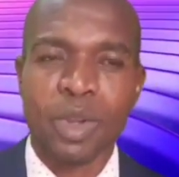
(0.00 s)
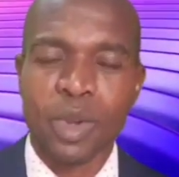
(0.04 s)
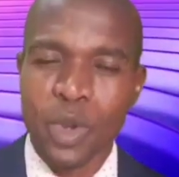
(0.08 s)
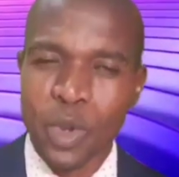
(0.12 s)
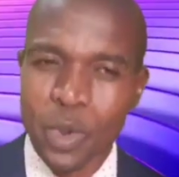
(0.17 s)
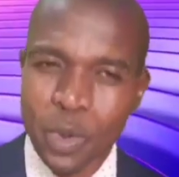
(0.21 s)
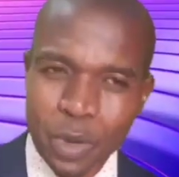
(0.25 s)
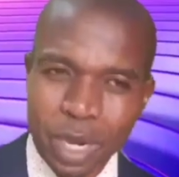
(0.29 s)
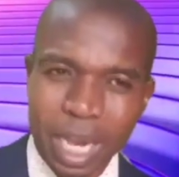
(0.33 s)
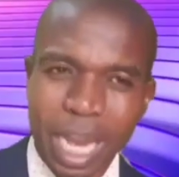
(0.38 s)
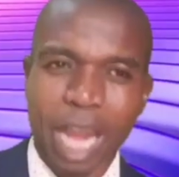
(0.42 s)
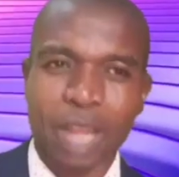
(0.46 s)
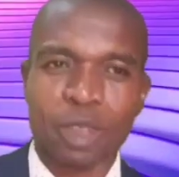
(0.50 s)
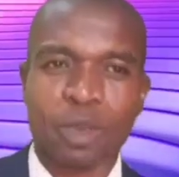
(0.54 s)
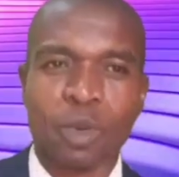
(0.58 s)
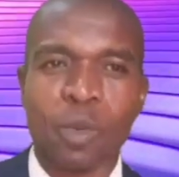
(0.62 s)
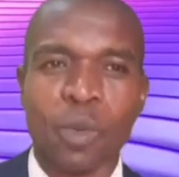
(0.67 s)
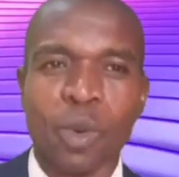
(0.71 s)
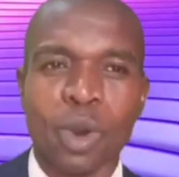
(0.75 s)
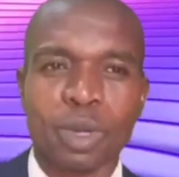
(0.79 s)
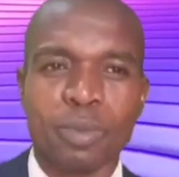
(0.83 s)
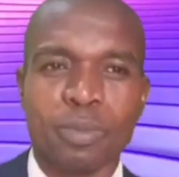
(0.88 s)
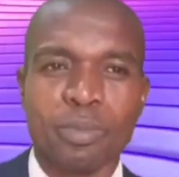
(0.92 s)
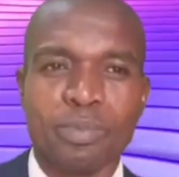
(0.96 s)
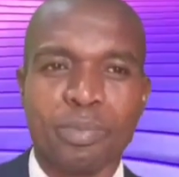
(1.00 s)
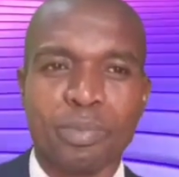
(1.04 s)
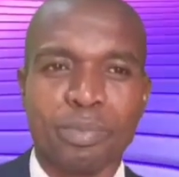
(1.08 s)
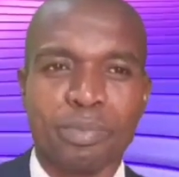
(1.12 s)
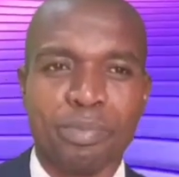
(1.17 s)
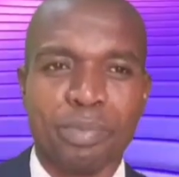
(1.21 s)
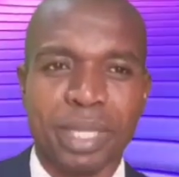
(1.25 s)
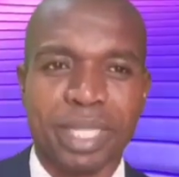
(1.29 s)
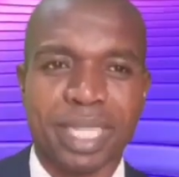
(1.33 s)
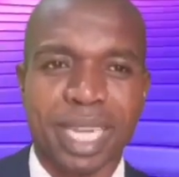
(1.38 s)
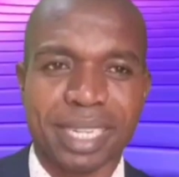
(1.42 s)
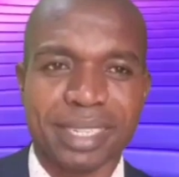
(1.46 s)
Look at what
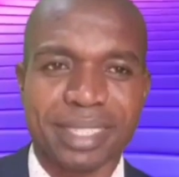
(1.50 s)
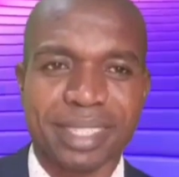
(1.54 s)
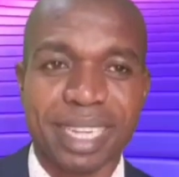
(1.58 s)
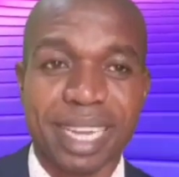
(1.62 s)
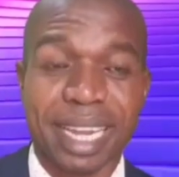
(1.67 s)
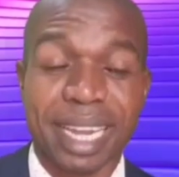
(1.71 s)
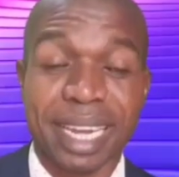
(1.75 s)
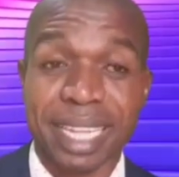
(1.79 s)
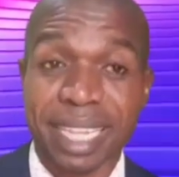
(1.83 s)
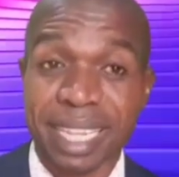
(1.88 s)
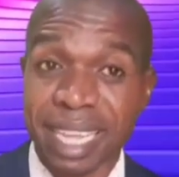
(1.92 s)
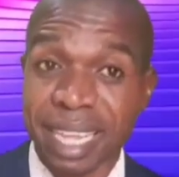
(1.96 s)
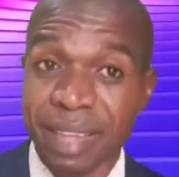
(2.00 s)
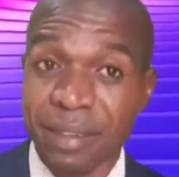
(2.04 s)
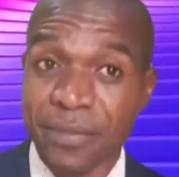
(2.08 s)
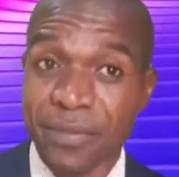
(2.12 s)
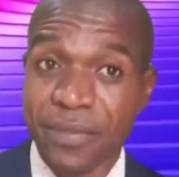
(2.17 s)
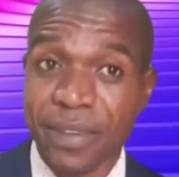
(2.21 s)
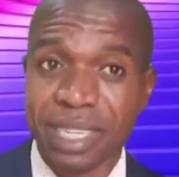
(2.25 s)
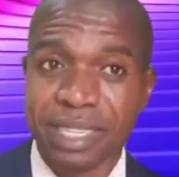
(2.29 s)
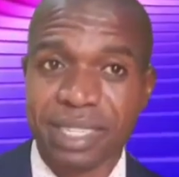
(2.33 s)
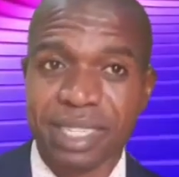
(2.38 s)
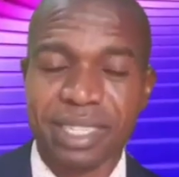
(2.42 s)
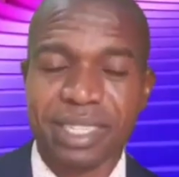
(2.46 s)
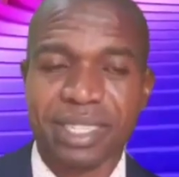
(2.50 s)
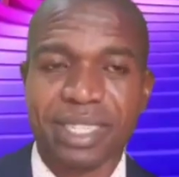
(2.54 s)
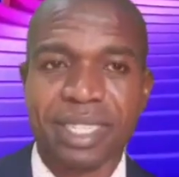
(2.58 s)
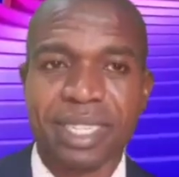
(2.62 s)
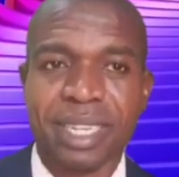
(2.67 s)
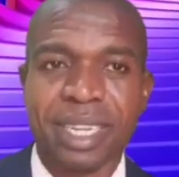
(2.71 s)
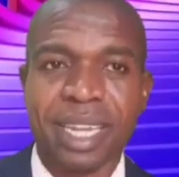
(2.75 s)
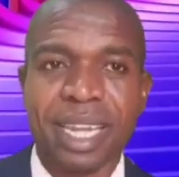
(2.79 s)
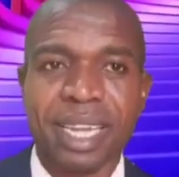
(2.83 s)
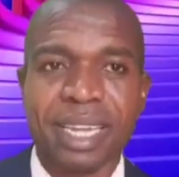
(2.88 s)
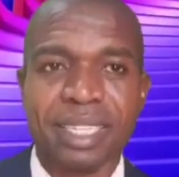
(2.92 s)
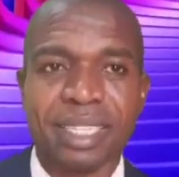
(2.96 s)
Peter said in verse
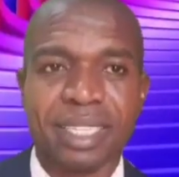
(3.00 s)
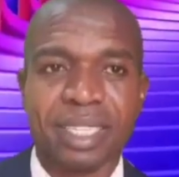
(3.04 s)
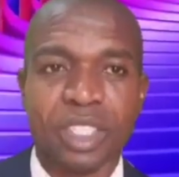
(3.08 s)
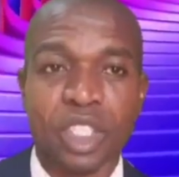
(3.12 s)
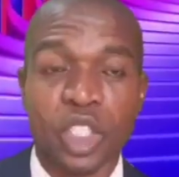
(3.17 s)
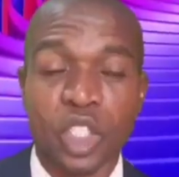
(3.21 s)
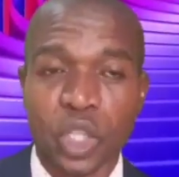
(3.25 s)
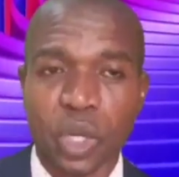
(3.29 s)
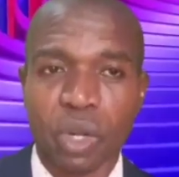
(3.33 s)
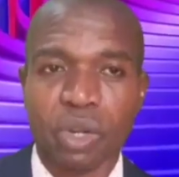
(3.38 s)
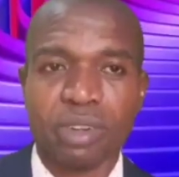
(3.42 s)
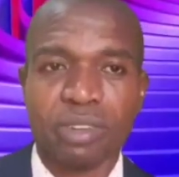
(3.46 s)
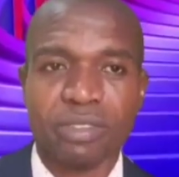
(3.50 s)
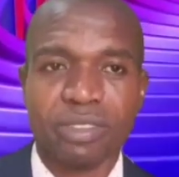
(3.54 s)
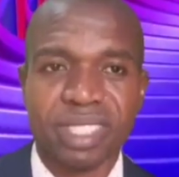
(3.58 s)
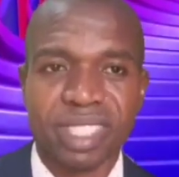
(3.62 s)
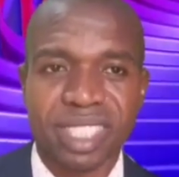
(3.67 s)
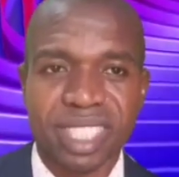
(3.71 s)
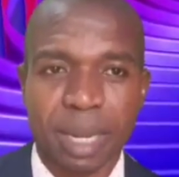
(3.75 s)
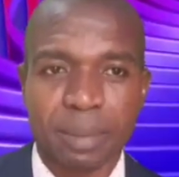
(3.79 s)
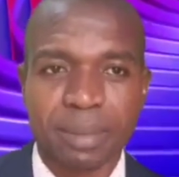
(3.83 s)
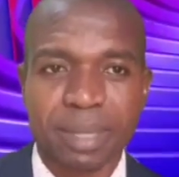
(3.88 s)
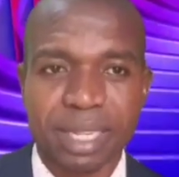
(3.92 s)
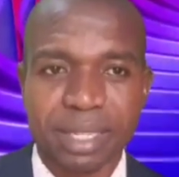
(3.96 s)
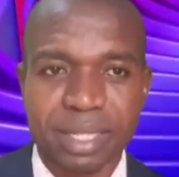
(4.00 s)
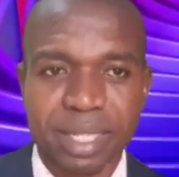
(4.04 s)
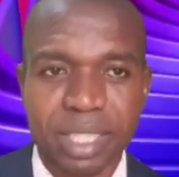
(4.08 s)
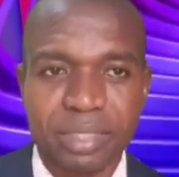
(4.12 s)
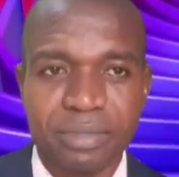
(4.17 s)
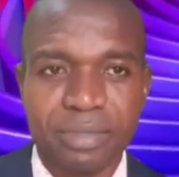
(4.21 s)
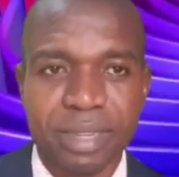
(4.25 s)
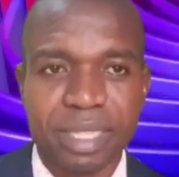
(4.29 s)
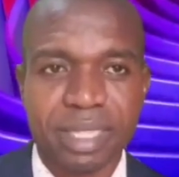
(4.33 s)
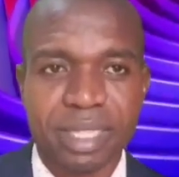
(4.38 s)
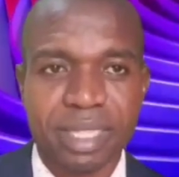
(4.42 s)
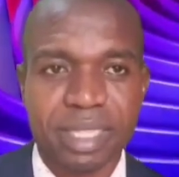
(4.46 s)
68. John chapter 6
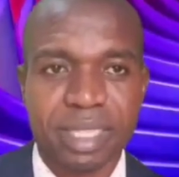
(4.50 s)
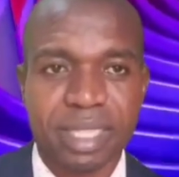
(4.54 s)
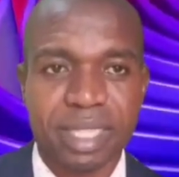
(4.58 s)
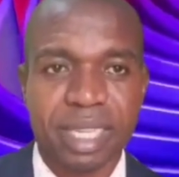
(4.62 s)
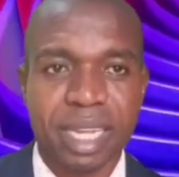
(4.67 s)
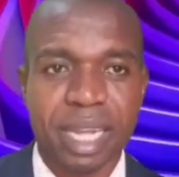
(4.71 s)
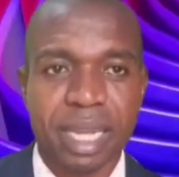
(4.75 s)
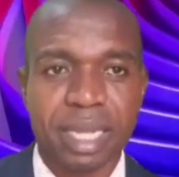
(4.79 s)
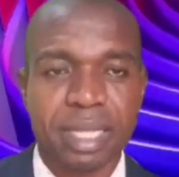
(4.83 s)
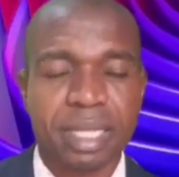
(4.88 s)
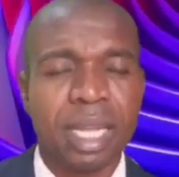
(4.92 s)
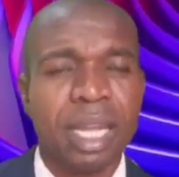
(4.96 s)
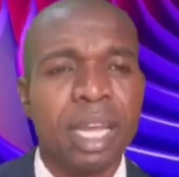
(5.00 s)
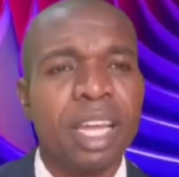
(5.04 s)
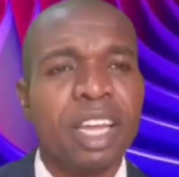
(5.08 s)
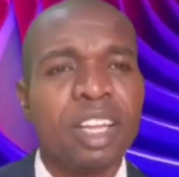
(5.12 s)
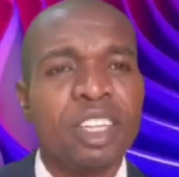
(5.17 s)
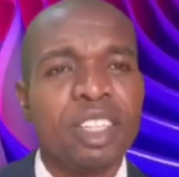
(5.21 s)
verse 68.